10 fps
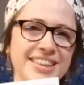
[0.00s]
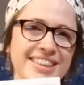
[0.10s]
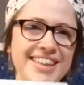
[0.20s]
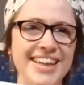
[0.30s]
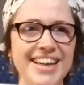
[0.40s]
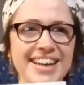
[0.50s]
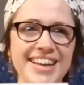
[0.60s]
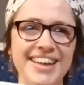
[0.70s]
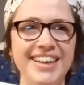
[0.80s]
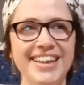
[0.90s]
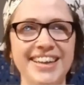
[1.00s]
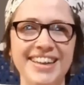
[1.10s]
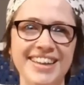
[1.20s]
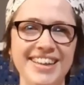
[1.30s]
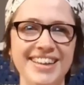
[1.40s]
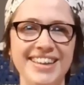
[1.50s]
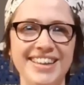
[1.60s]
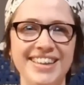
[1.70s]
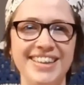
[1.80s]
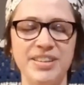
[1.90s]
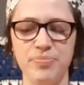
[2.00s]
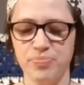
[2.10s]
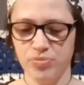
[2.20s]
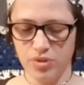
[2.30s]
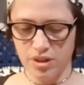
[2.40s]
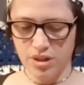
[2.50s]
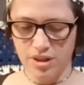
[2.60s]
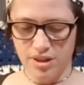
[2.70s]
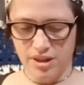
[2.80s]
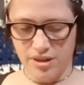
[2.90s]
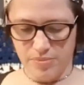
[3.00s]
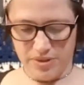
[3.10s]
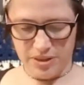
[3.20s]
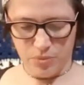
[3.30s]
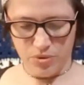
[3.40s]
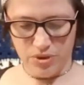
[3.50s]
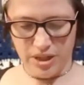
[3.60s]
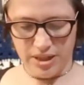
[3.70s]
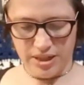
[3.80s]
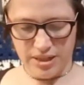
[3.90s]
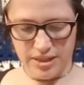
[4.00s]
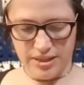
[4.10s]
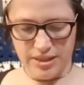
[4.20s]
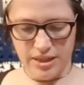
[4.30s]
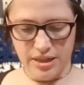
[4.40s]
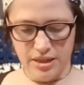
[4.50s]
Yay! This one is